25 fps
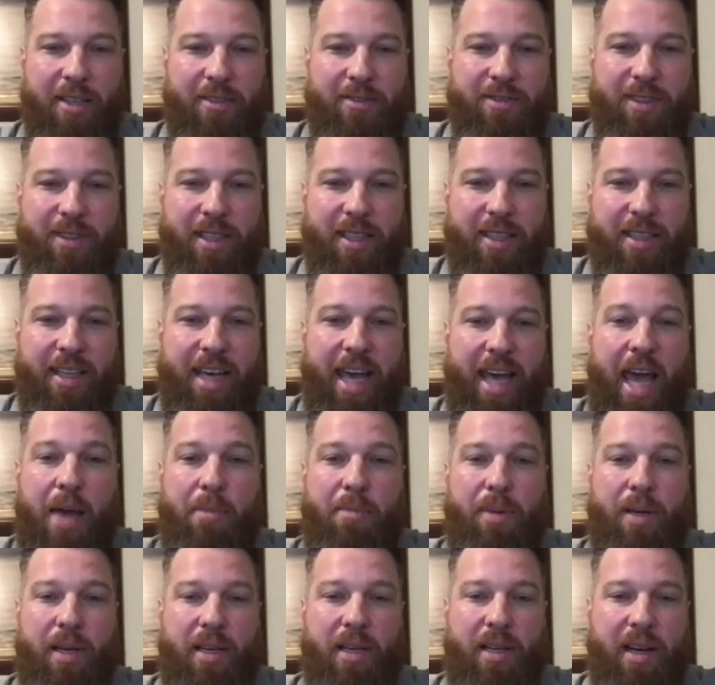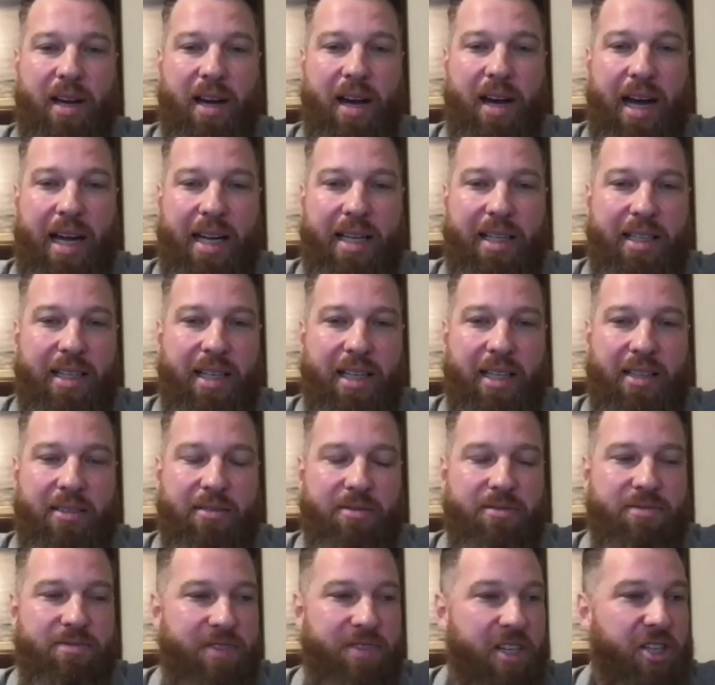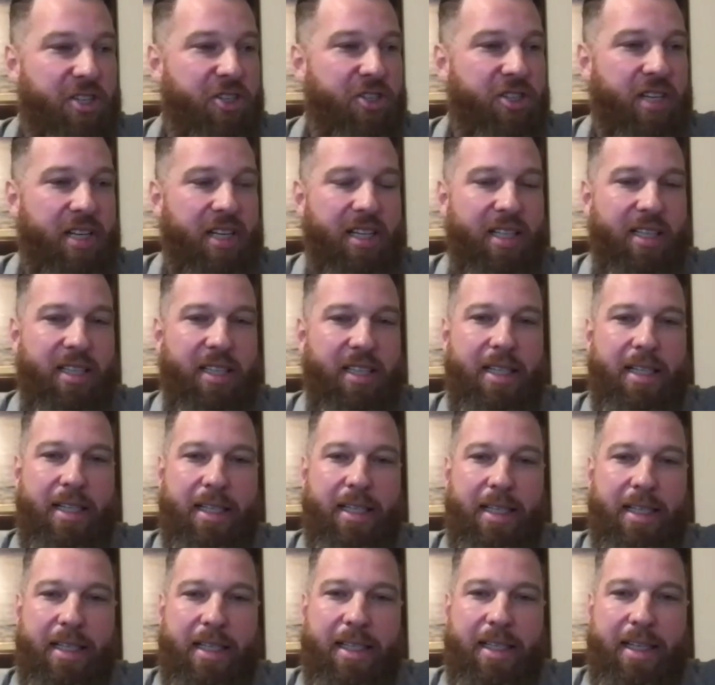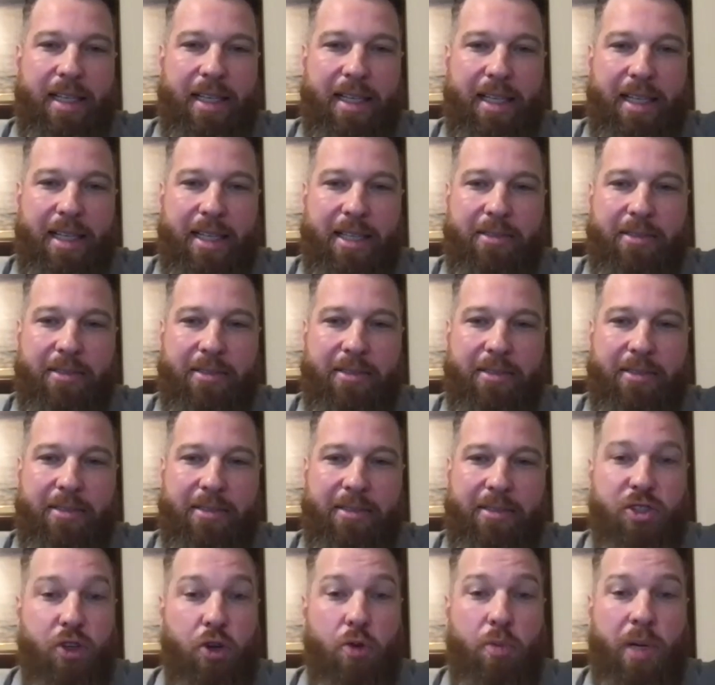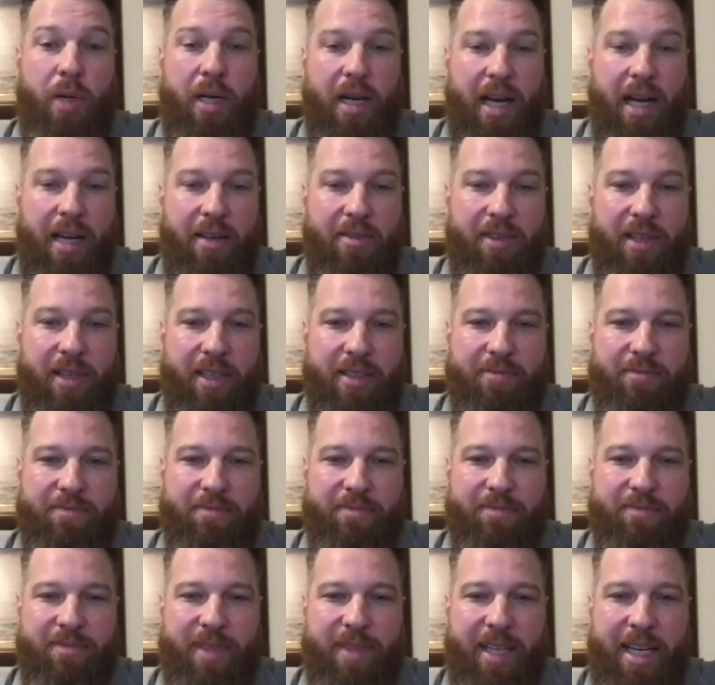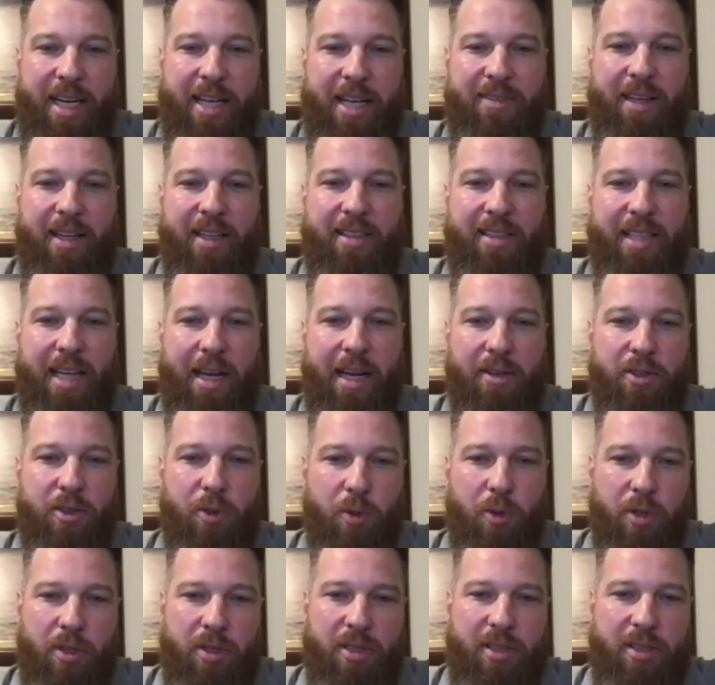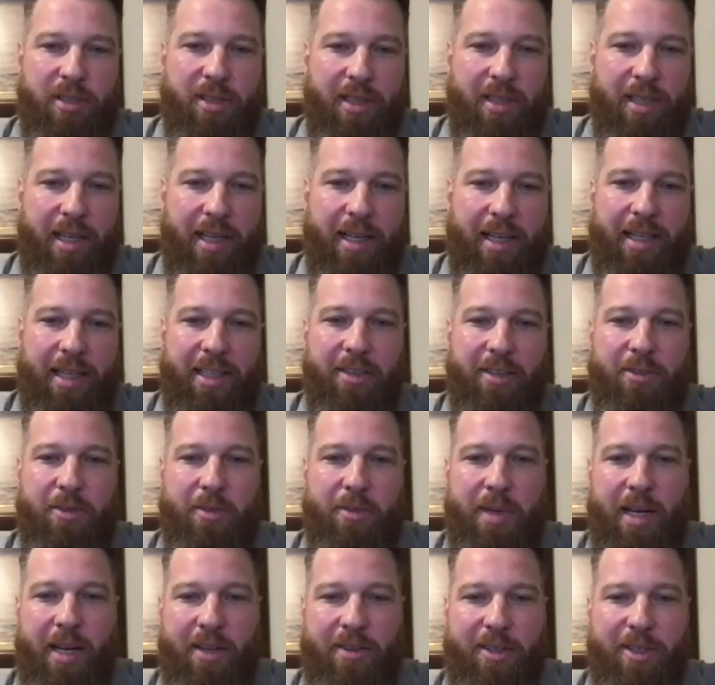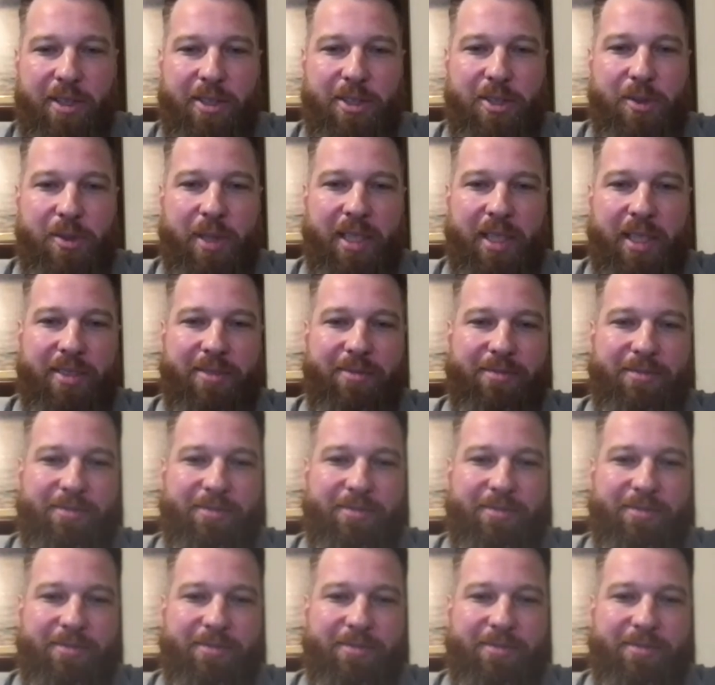of camping, hiking, fishing, scuba diving. Anything is outdoors, I love to be out there doing.